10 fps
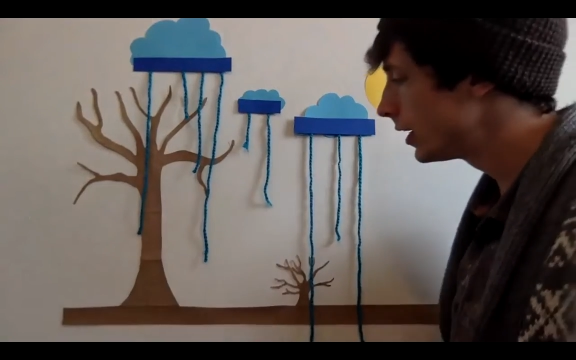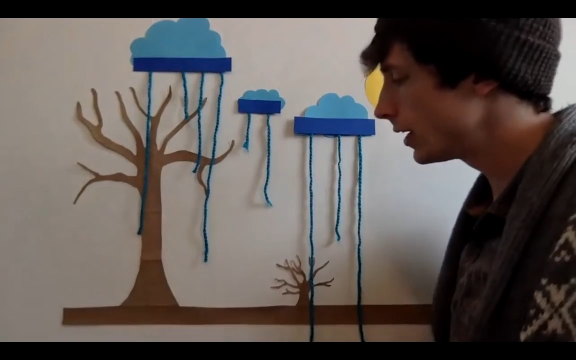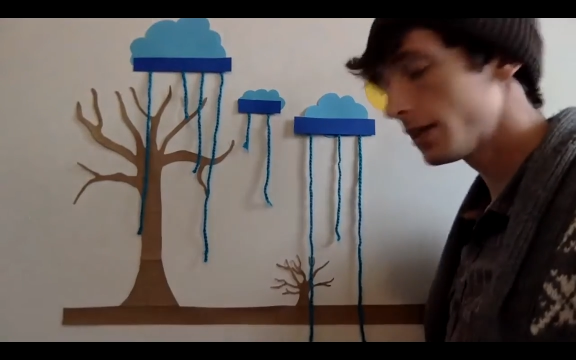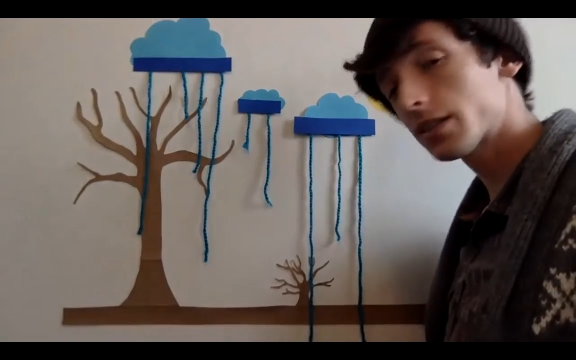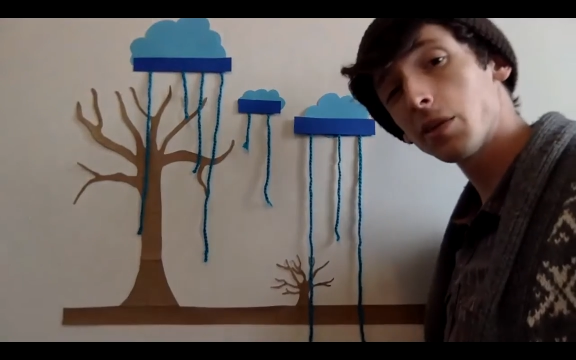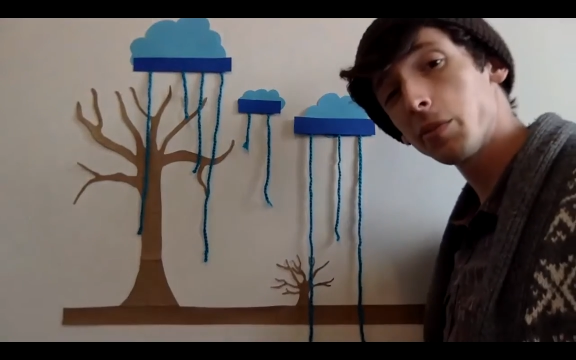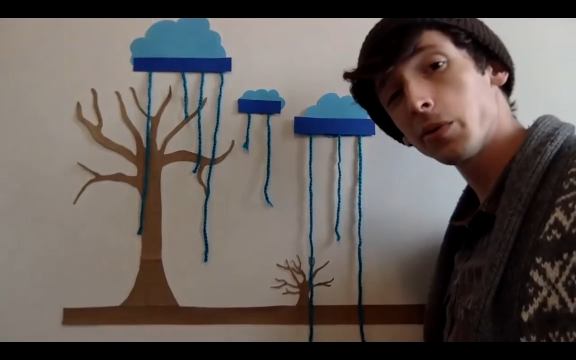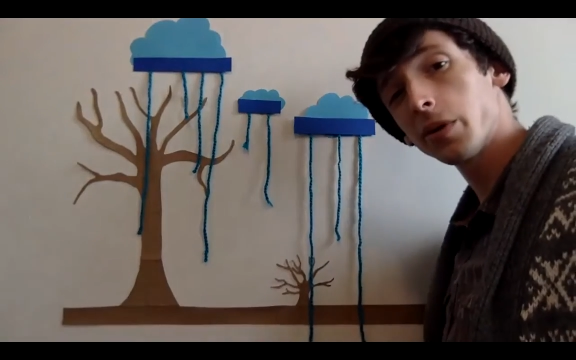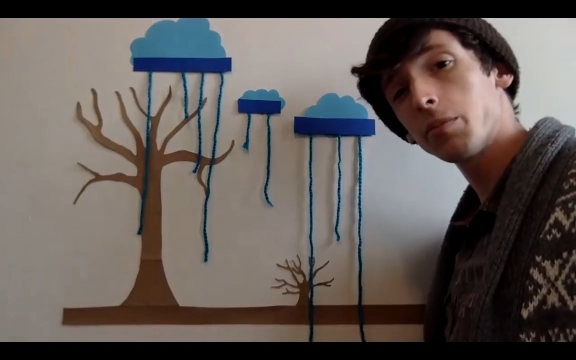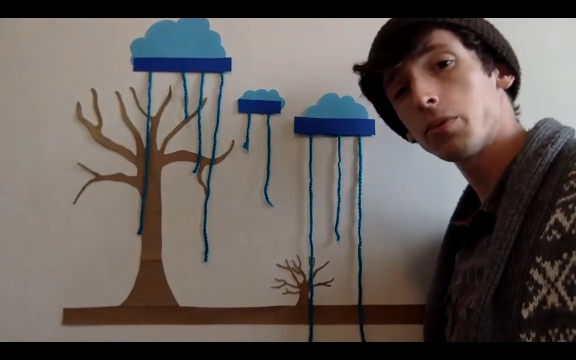And it's going to be
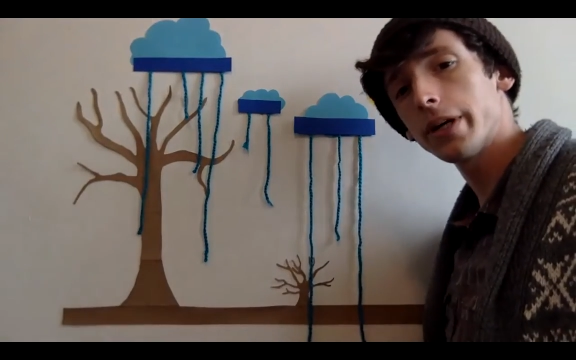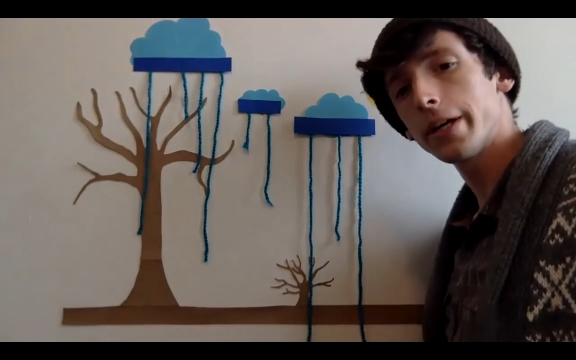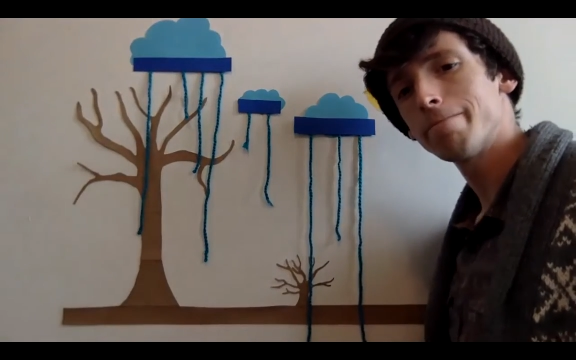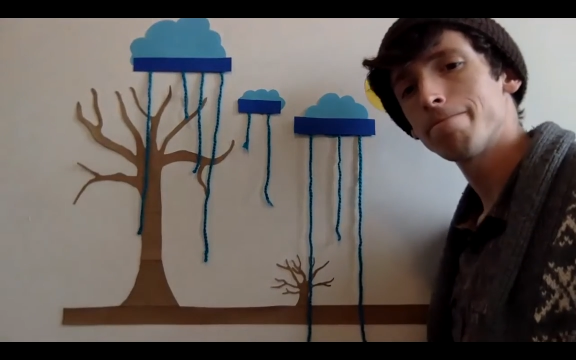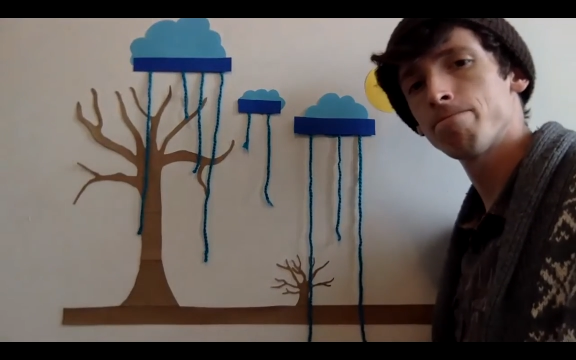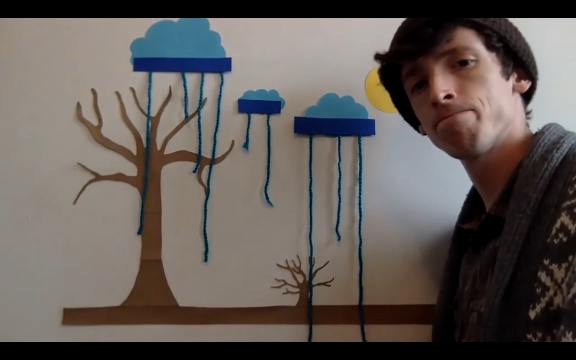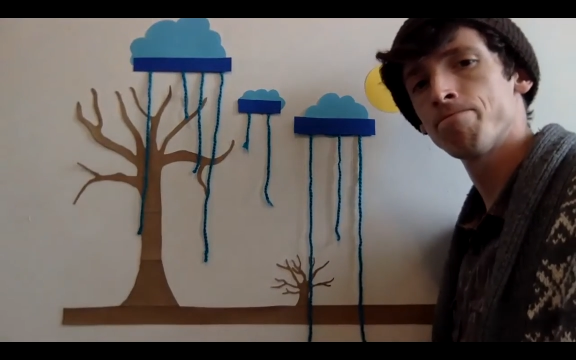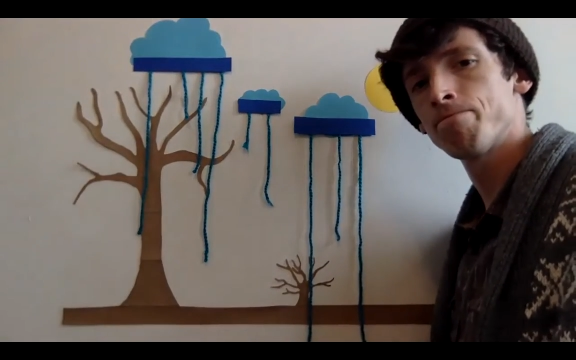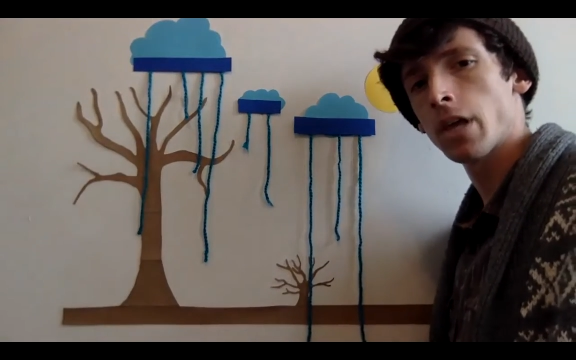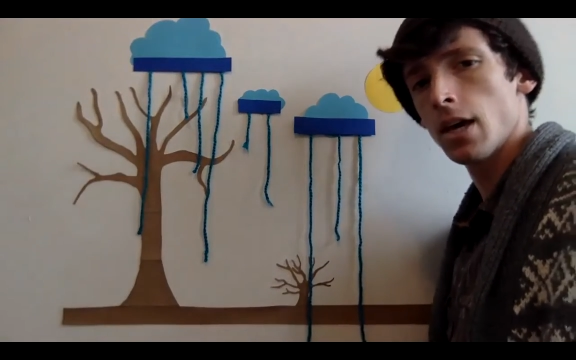really pretty.
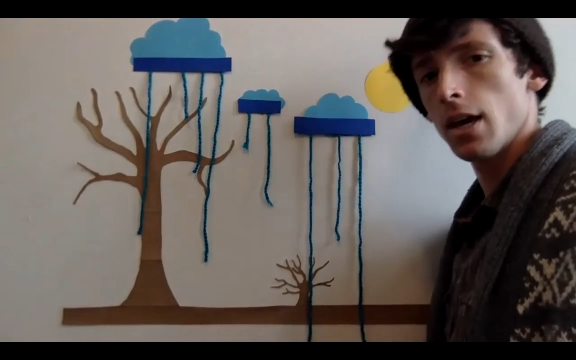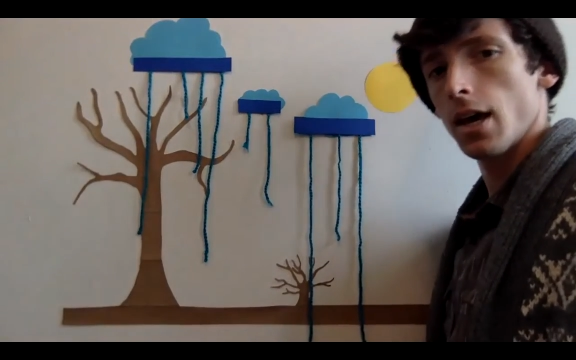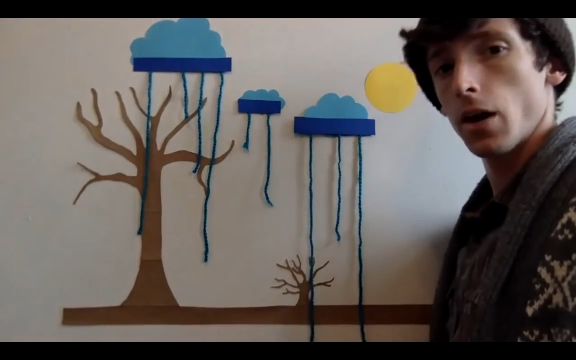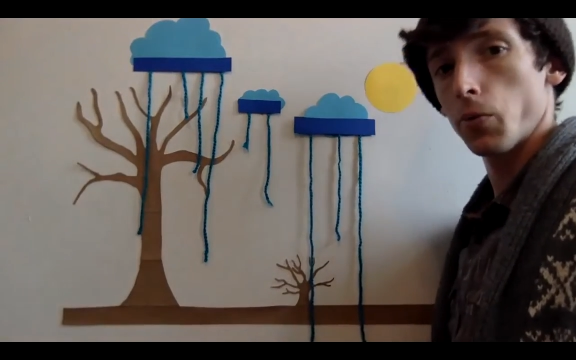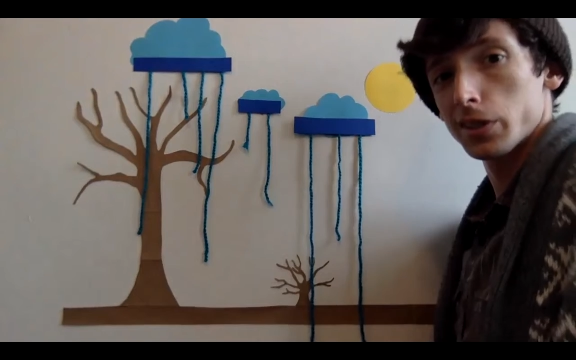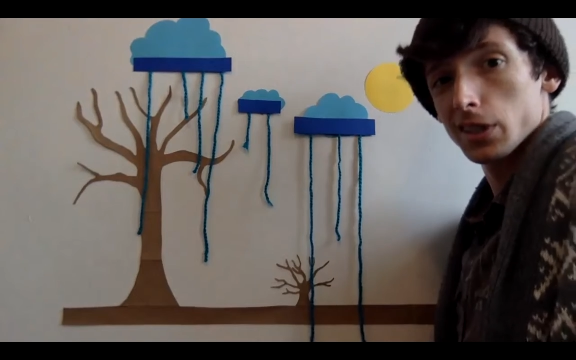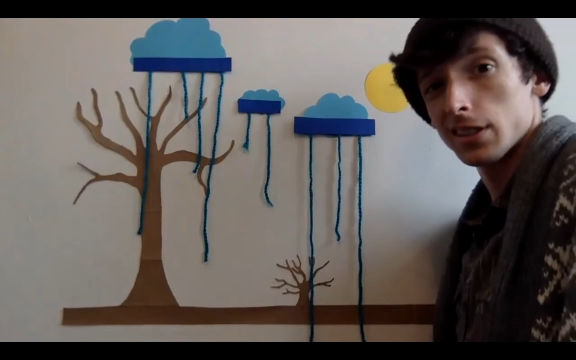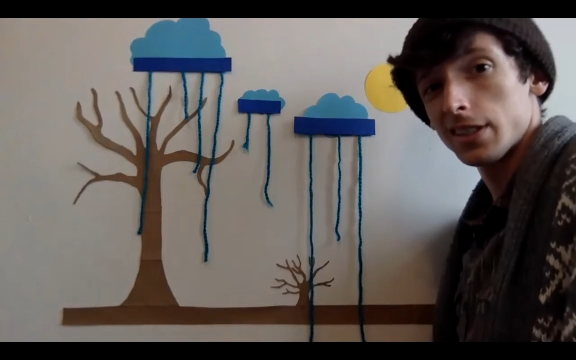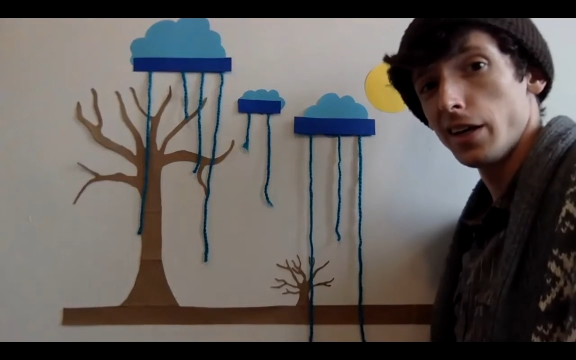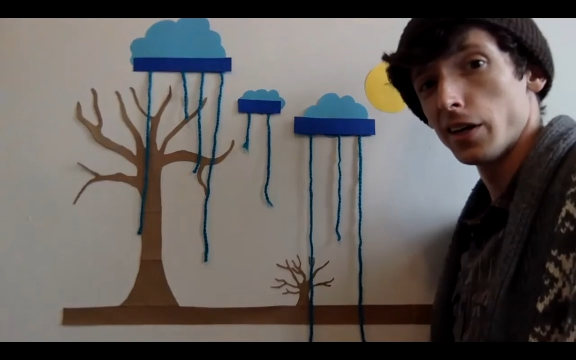We're just going
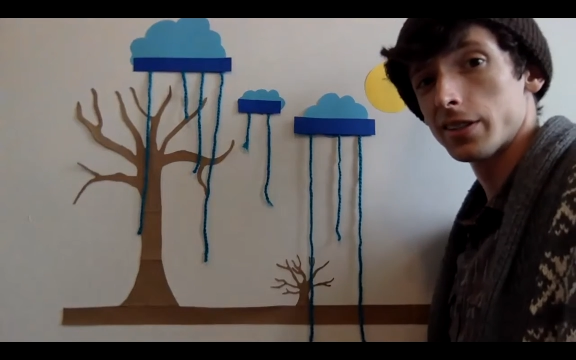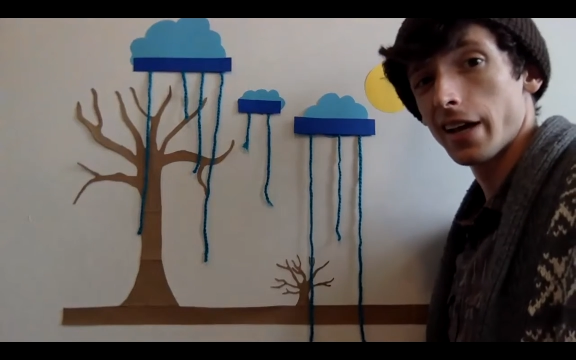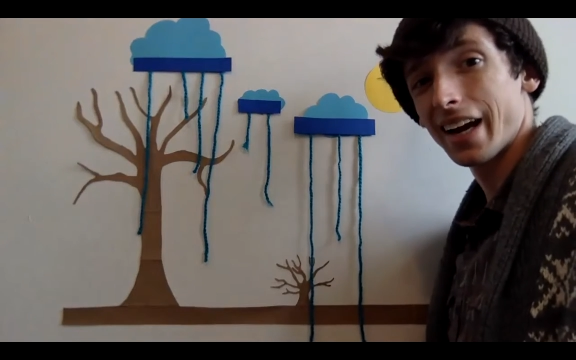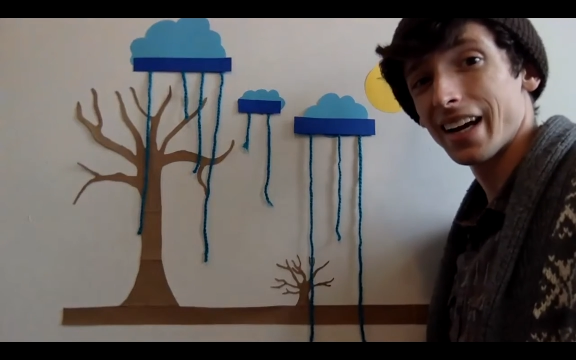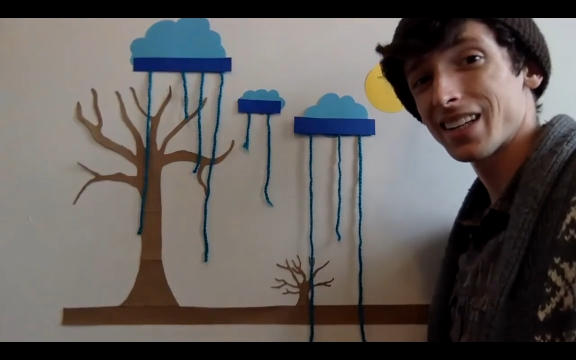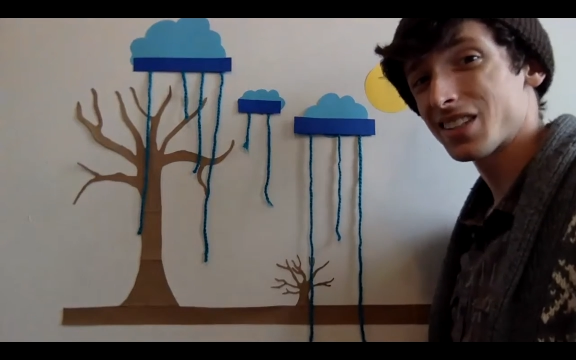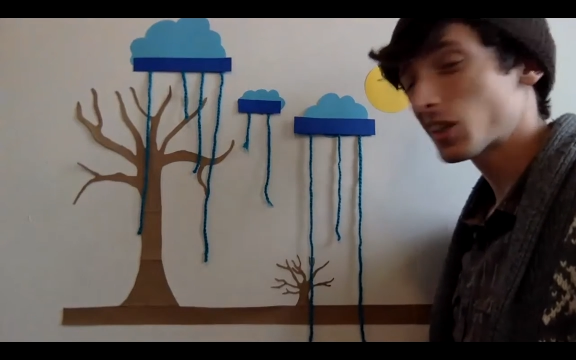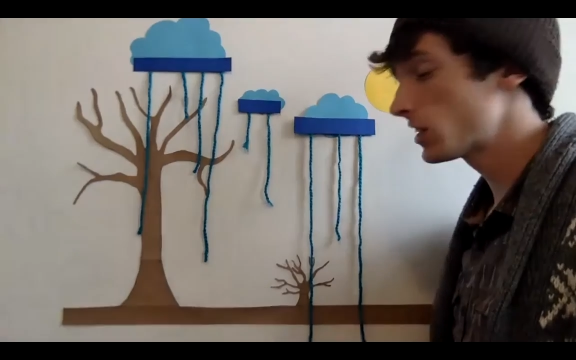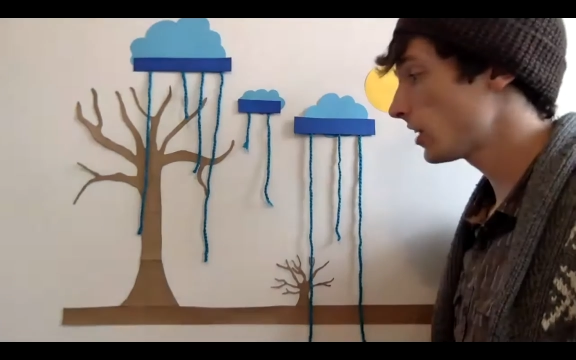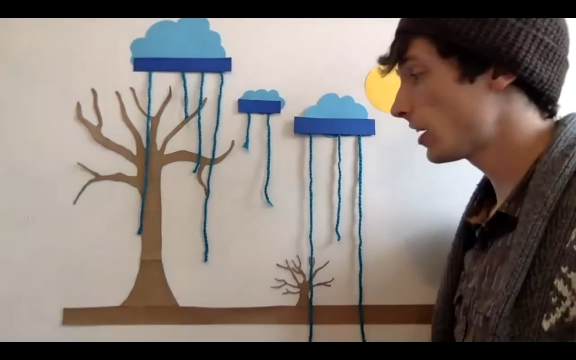to sit here a second because they're
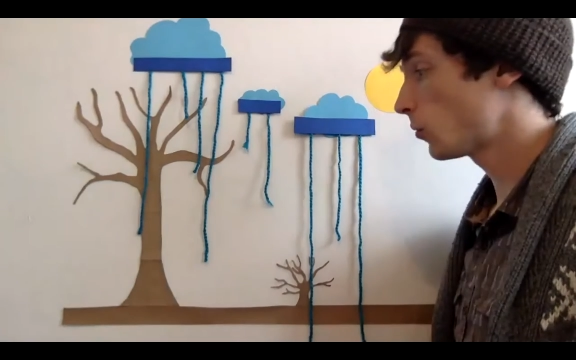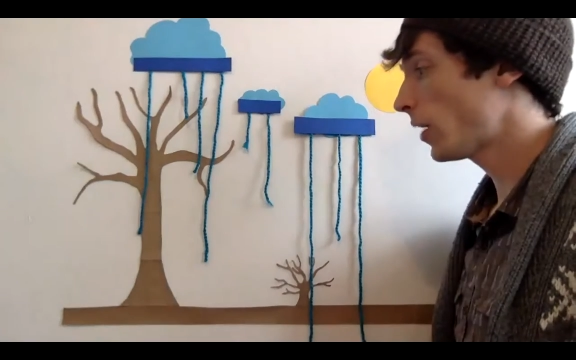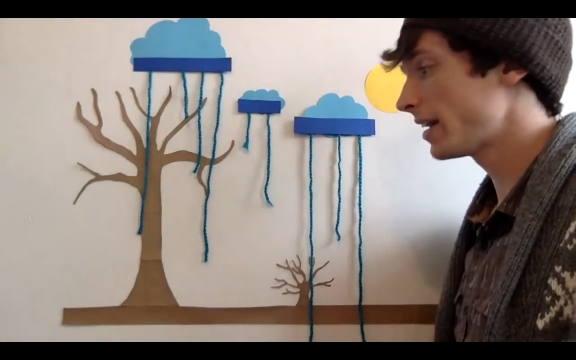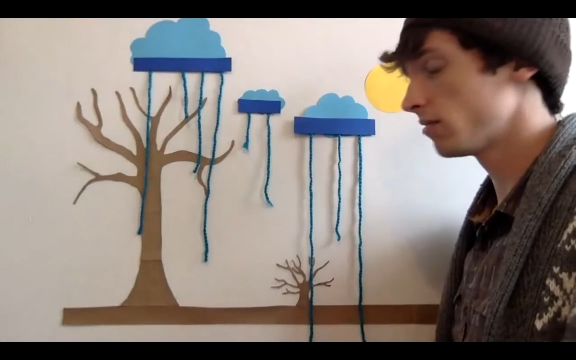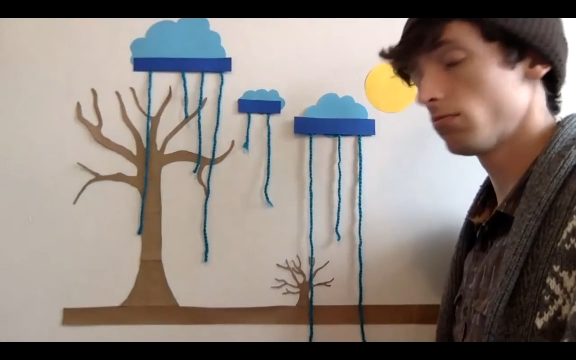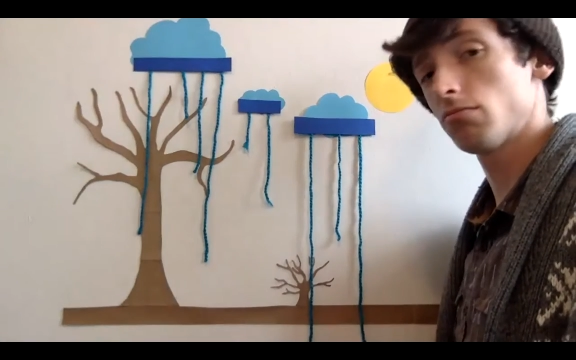going to let it rain.